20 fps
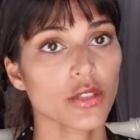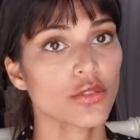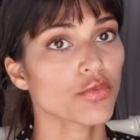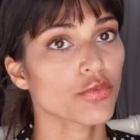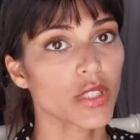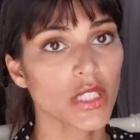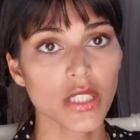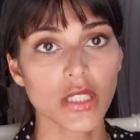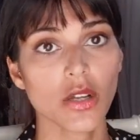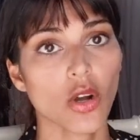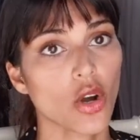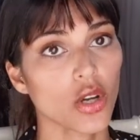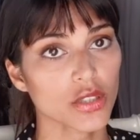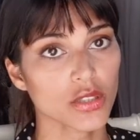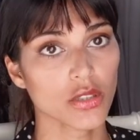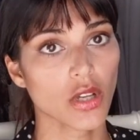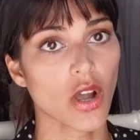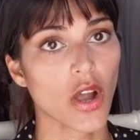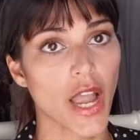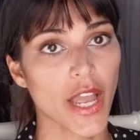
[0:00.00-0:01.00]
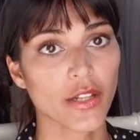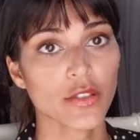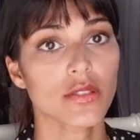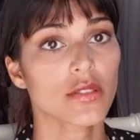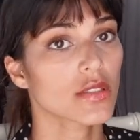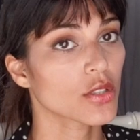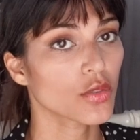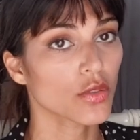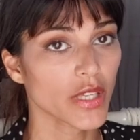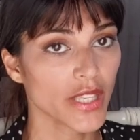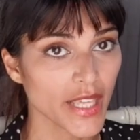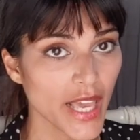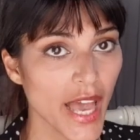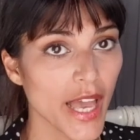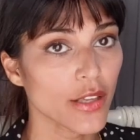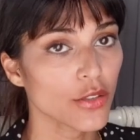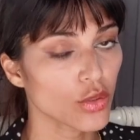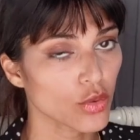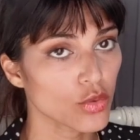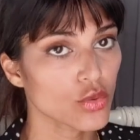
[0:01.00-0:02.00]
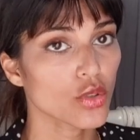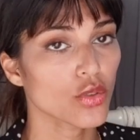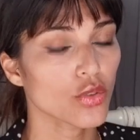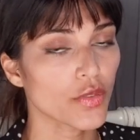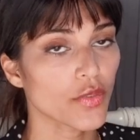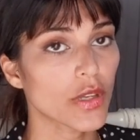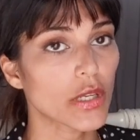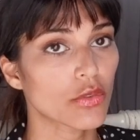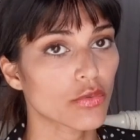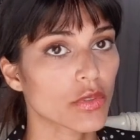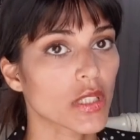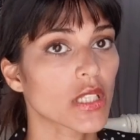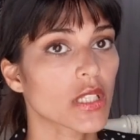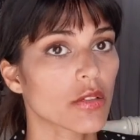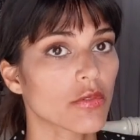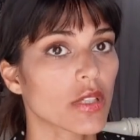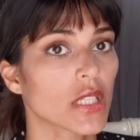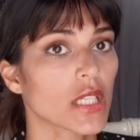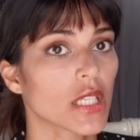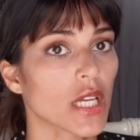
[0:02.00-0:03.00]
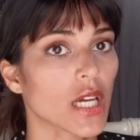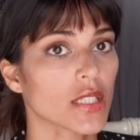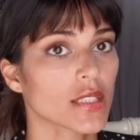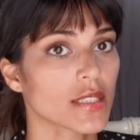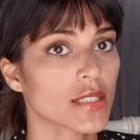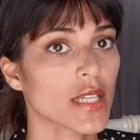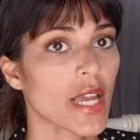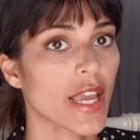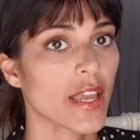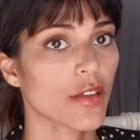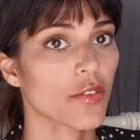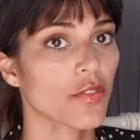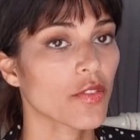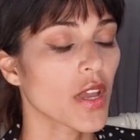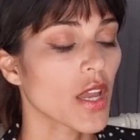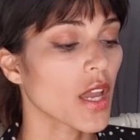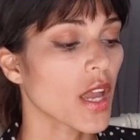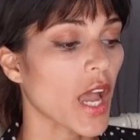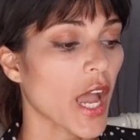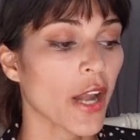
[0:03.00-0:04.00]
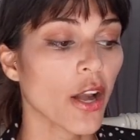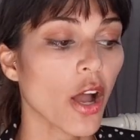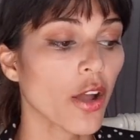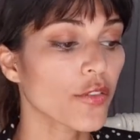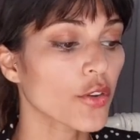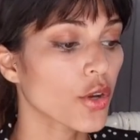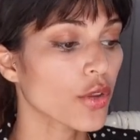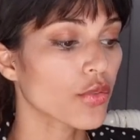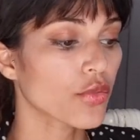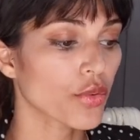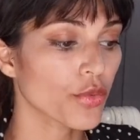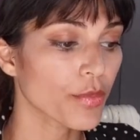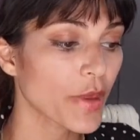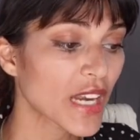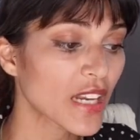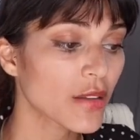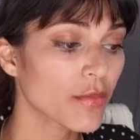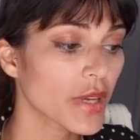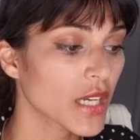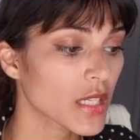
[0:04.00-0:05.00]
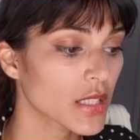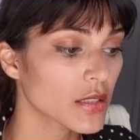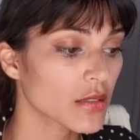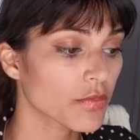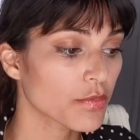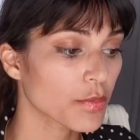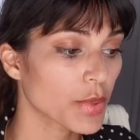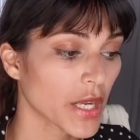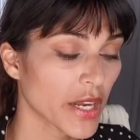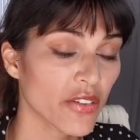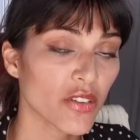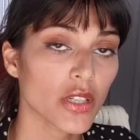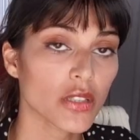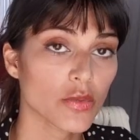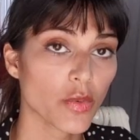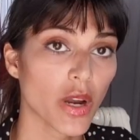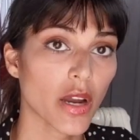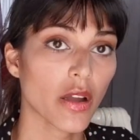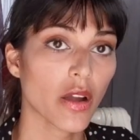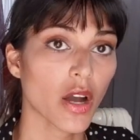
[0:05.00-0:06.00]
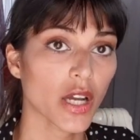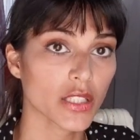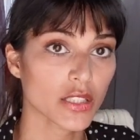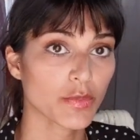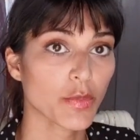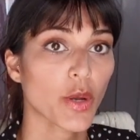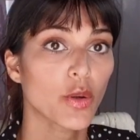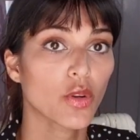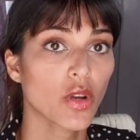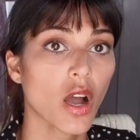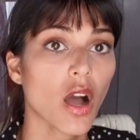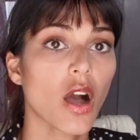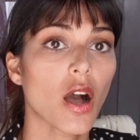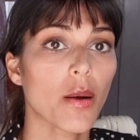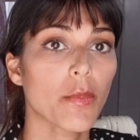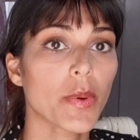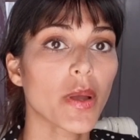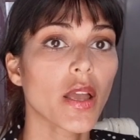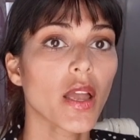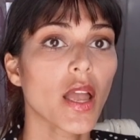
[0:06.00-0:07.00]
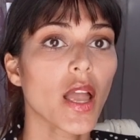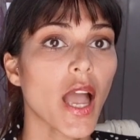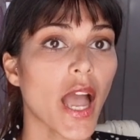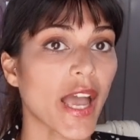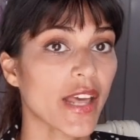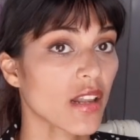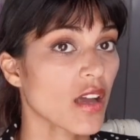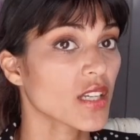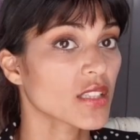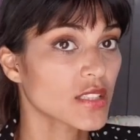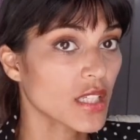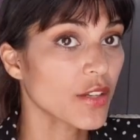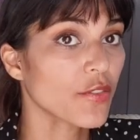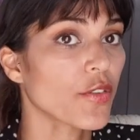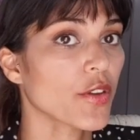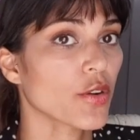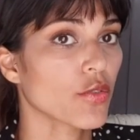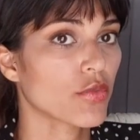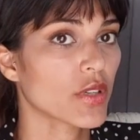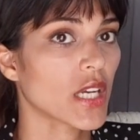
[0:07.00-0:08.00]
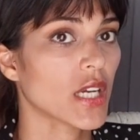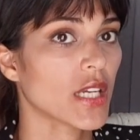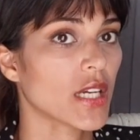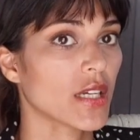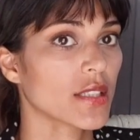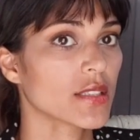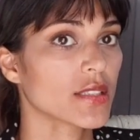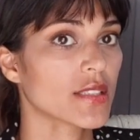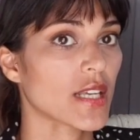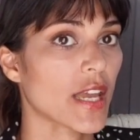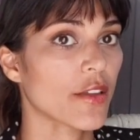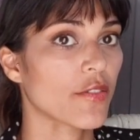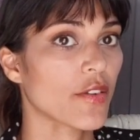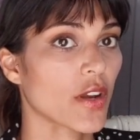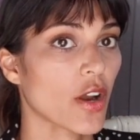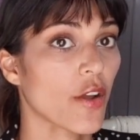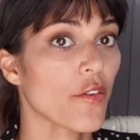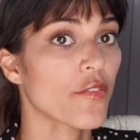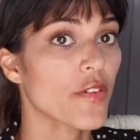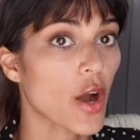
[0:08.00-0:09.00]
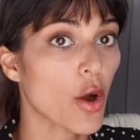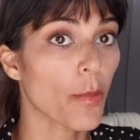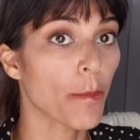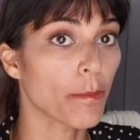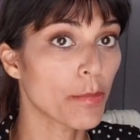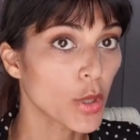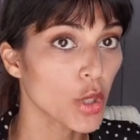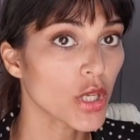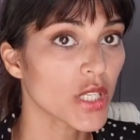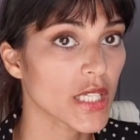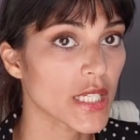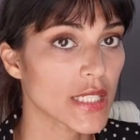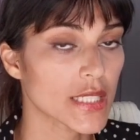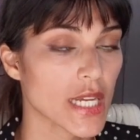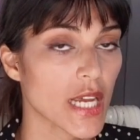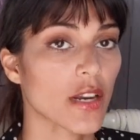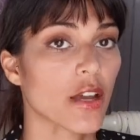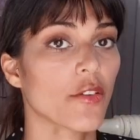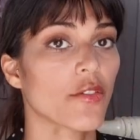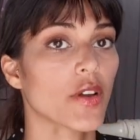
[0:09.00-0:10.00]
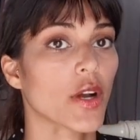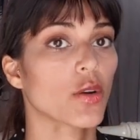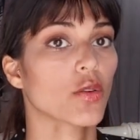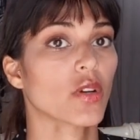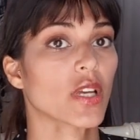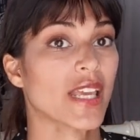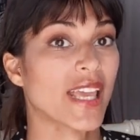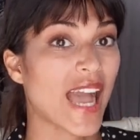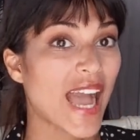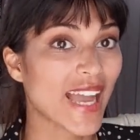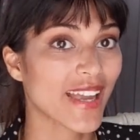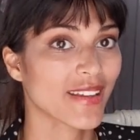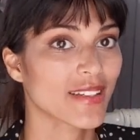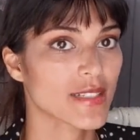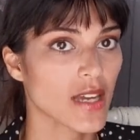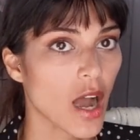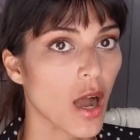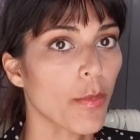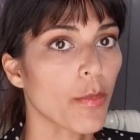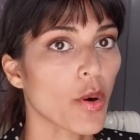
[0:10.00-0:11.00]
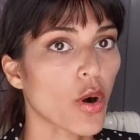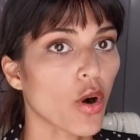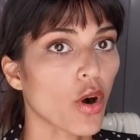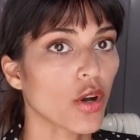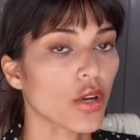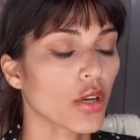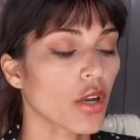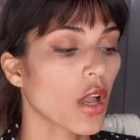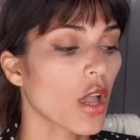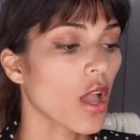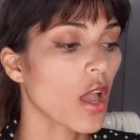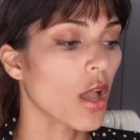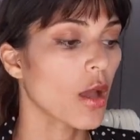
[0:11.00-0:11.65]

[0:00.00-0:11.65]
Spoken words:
It's really hostile. And yeah, you do feel really, really unsafe. And I've gone through many, many periods where I spoke up and I did feel really unsafe, and I felt bullied and I felt ganged up on.